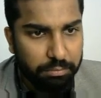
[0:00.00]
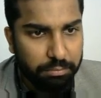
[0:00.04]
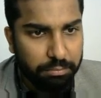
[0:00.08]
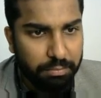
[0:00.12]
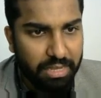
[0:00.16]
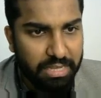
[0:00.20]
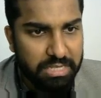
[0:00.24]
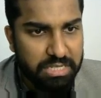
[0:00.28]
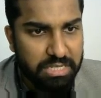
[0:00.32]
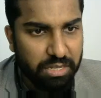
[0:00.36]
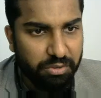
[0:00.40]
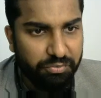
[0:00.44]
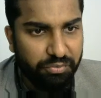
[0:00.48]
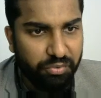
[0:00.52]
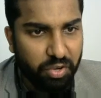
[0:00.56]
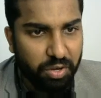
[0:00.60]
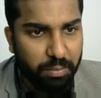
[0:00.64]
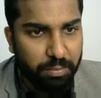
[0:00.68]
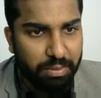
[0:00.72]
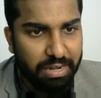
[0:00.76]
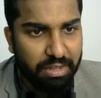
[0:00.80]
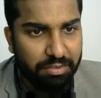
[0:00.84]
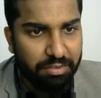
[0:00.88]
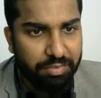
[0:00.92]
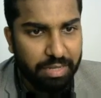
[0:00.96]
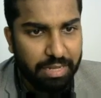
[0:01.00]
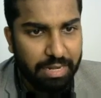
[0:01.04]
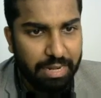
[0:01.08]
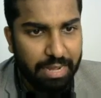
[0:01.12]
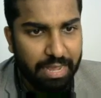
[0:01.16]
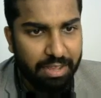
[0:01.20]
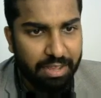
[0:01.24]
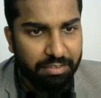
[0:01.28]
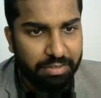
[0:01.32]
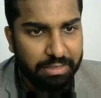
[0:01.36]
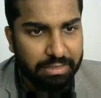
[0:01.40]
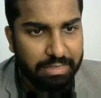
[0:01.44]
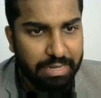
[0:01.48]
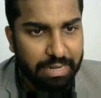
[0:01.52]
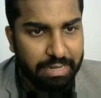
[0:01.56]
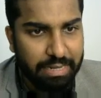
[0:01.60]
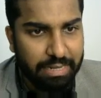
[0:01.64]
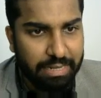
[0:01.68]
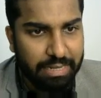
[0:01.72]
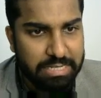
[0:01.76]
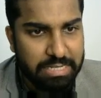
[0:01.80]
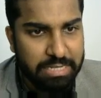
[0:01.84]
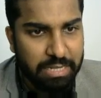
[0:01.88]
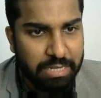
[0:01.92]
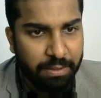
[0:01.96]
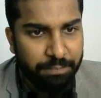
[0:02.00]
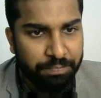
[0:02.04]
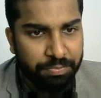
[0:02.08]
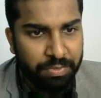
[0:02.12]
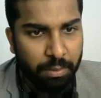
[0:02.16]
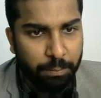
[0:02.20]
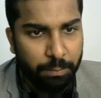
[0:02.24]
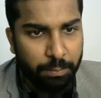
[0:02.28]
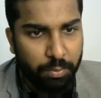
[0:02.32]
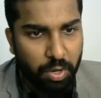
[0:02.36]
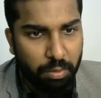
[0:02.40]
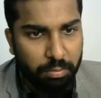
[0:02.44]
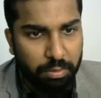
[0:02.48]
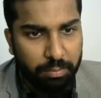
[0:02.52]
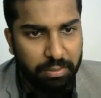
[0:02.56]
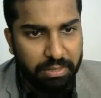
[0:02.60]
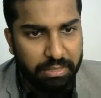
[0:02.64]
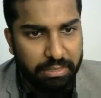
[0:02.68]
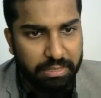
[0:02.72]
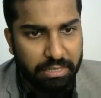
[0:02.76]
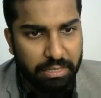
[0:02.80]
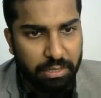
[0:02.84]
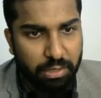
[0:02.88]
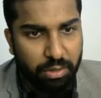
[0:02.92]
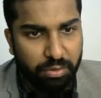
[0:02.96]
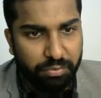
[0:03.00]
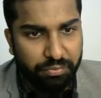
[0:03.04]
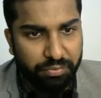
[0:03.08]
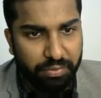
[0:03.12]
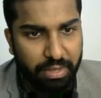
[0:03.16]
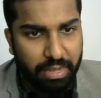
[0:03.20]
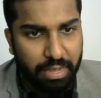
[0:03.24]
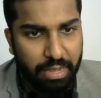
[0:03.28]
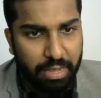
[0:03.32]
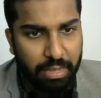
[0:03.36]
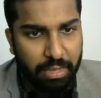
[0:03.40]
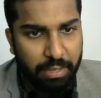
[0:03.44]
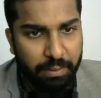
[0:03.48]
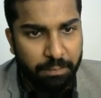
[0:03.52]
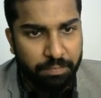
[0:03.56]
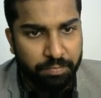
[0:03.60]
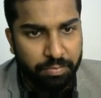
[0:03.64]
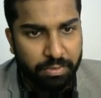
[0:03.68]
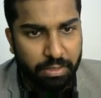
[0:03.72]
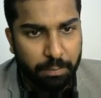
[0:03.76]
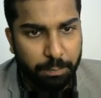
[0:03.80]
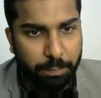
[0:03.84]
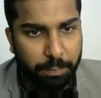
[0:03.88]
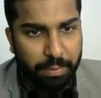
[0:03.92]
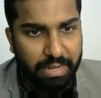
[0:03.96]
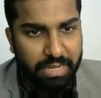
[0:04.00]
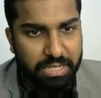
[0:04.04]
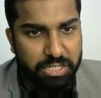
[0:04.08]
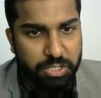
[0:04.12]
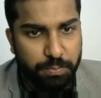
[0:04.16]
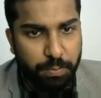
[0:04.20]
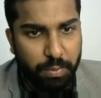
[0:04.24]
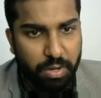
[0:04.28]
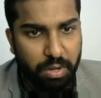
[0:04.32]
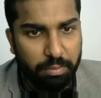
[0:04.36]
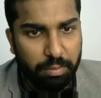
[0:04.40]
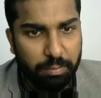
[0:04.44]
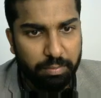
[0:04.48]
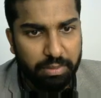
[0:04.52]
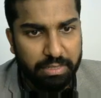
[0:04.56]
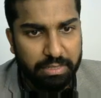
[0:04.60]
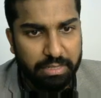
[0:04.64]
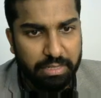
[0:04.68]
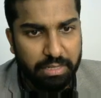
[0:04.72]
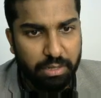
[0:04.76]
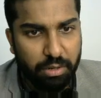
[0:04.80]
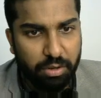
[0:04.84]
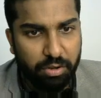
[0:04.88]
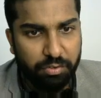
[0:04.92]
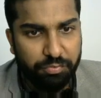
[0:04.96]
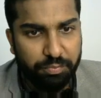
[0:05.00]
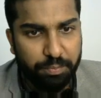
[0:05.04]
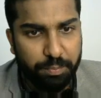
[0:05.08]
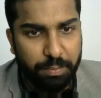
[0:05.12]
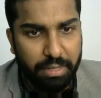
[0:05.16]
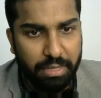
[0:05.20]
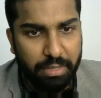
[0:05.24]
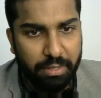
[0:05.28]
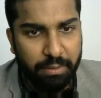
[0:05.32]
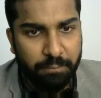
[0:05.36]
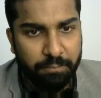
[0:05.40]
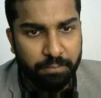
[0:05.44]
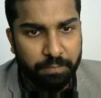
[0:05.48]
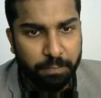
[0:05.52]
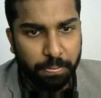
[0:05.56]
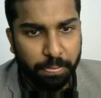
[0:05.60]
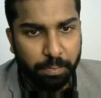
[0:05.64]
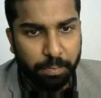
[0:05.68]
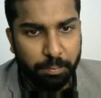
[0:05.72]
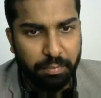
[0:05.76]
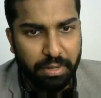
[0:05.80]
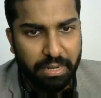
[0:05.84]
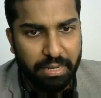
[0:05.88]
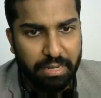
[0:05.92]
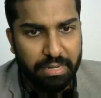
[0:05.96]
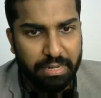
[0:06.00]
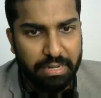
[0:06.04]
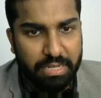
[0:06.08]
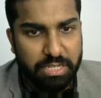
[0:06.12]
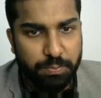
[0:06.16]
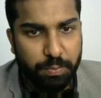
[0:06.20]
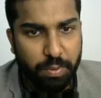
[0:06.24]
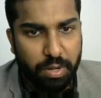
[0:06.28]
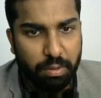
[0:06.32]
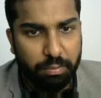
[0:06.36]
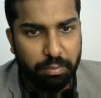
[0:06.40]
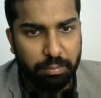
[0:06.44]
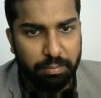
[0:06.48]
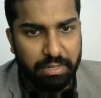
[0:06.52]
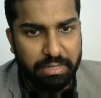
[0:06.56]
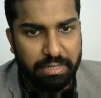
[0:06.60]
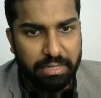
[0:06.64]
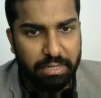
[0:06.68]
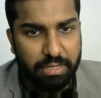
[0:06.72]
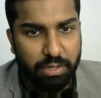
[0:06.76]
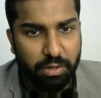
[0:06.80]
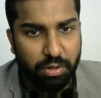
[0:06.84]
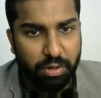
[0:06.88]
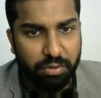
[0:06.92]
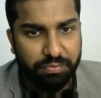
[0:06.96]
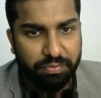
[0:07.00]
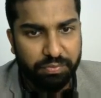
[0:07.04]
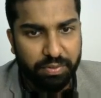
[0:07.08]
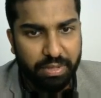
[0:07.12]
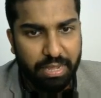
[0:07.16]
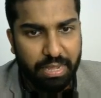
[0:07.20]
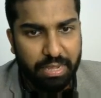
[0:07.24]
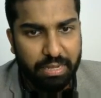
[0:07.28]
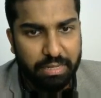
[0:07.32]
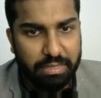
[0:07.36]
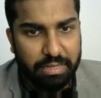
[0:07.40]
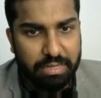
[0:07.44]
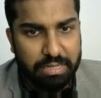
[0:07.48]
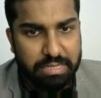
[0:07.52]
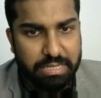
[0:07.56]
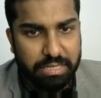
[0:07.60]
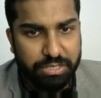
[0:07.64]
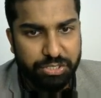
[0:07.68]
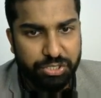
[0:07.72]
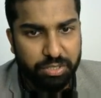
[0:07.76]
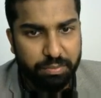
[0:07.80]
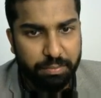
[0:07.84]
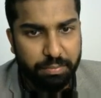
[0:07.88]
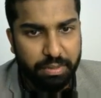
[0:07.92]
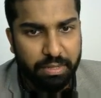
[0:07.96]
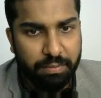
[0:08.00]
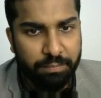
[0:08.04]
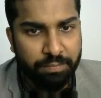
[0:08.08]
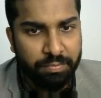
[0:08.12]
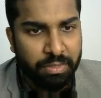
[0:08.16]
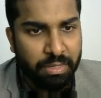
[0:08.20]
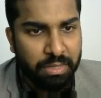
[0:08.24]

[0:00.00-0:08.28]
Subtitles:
Basic formula we are having, that is probability of A plus probability of B minus probability of A intersection B.